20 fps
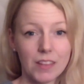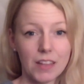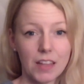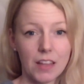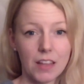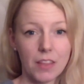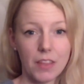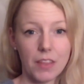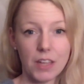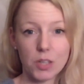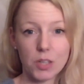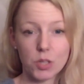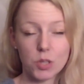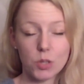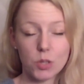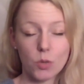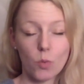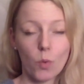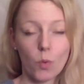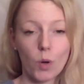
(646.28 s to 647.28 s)
that
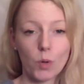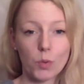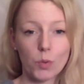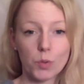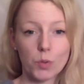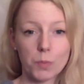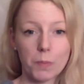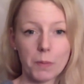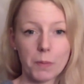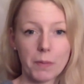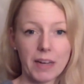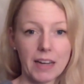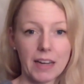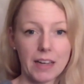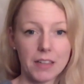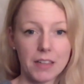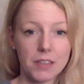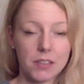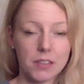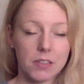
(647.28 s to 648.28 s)
won't be my
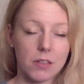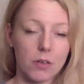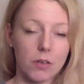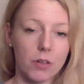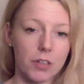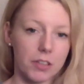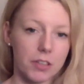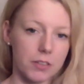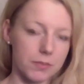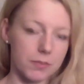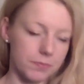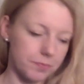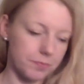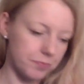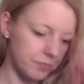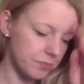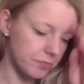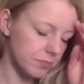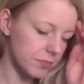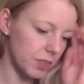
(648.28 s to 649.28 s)
last order.
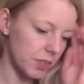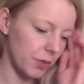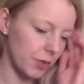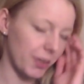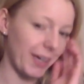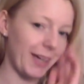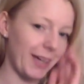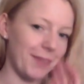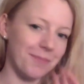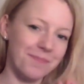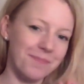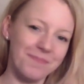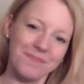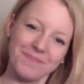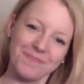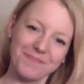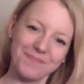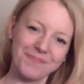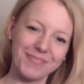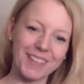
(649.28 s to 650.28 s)
Okay,
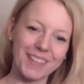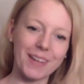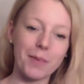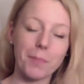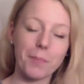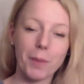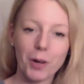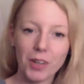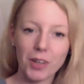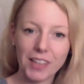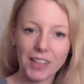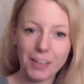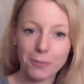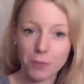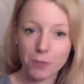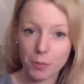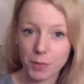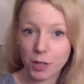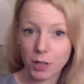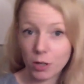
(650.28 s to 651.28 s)
Molly
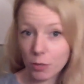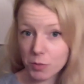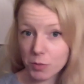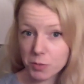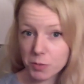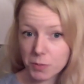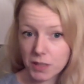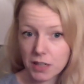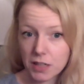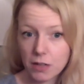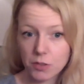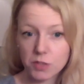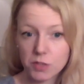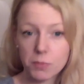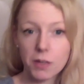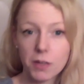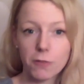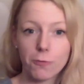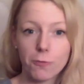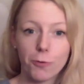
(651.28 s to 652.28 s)
from A Homespun House,
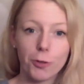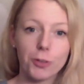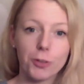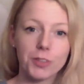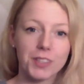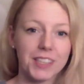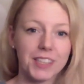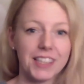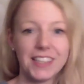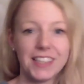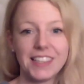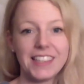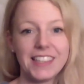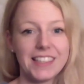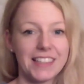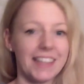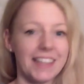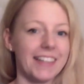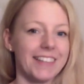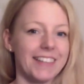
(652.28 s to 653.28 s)
my first indie
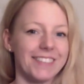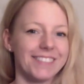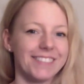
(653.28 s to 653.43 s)
dyer.